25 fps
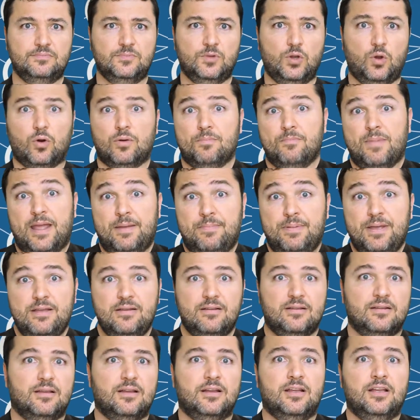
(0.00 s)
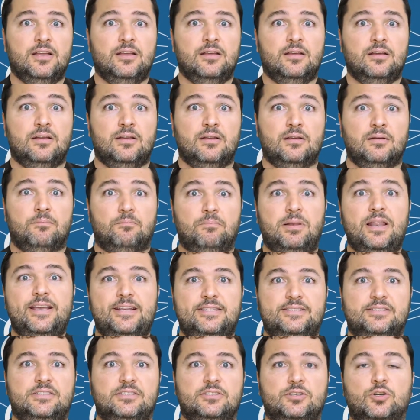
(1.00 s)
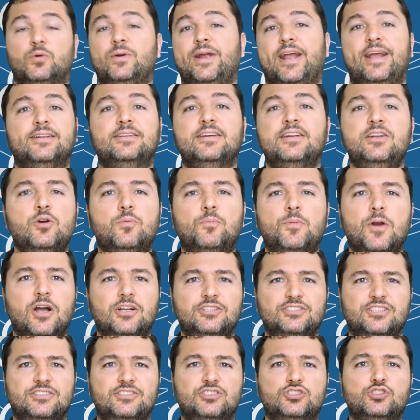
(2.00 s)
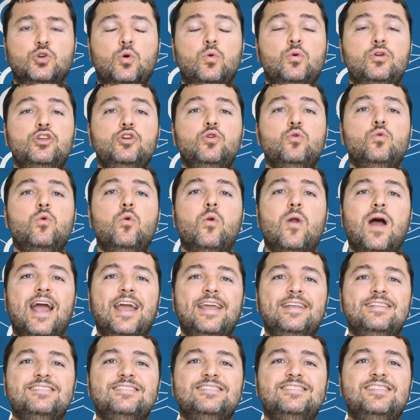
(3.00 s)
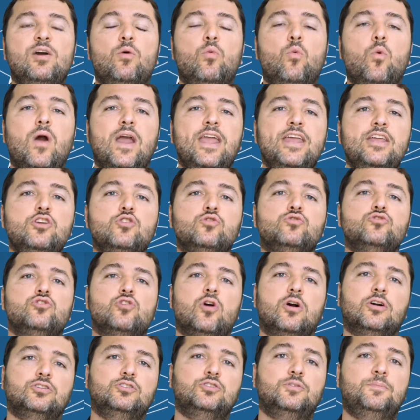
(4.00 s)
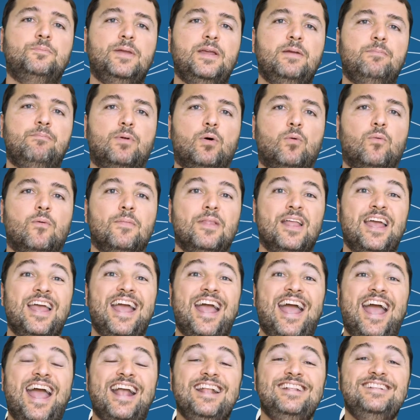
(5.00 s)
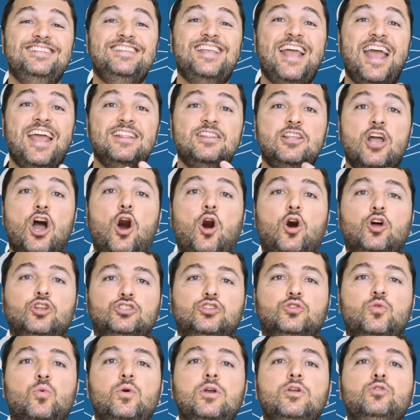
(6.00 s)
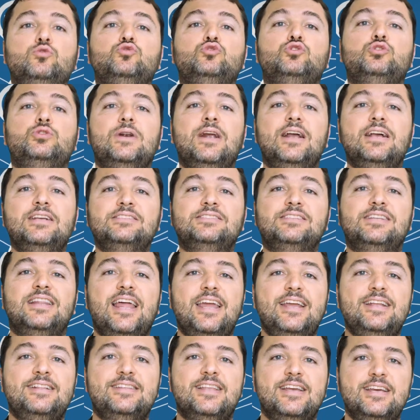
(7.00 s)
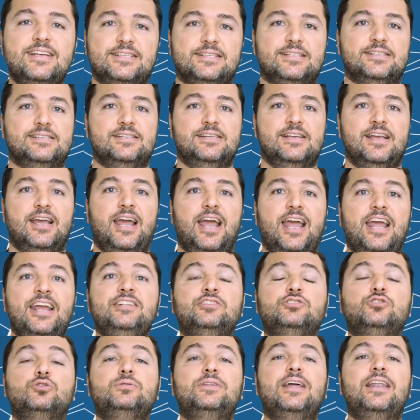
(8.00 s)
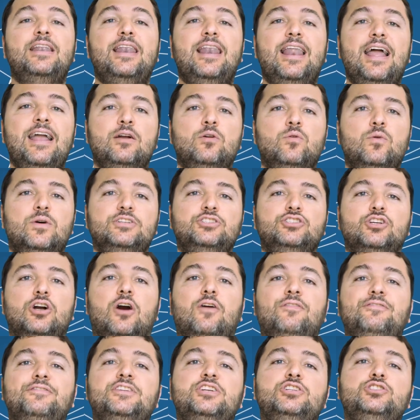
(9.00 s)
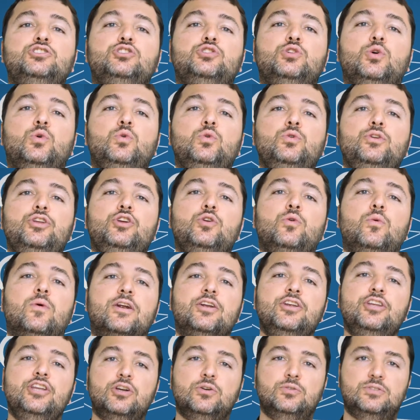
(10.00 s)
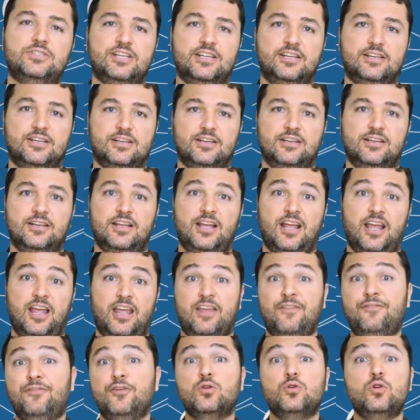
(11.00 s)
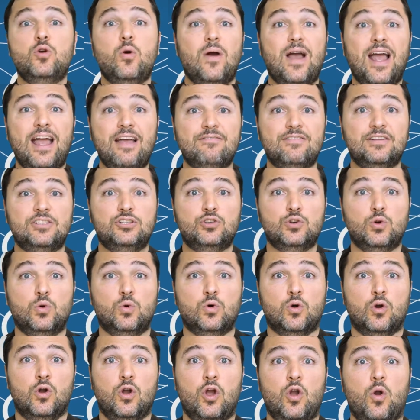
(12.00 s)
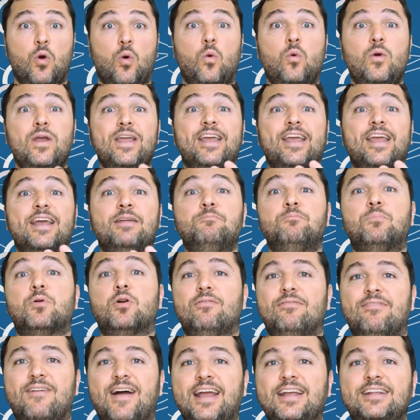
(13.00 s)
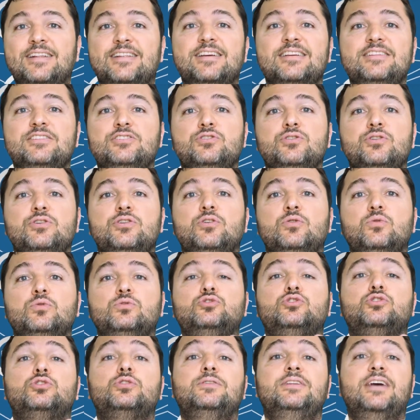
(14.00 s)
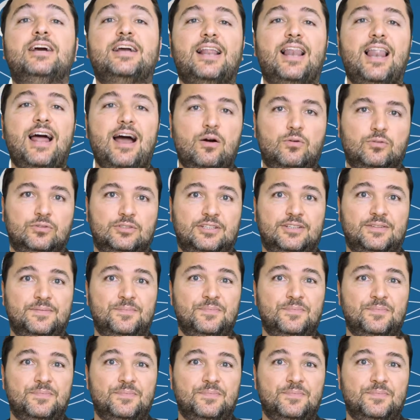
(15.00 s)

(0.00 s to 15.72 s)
Or maybe, "Please create a new project." So you write the way you talk to people. And then Otto will translate this into the language of the tool you are using. If you don't have a tool, we can provide this to you through the cloud.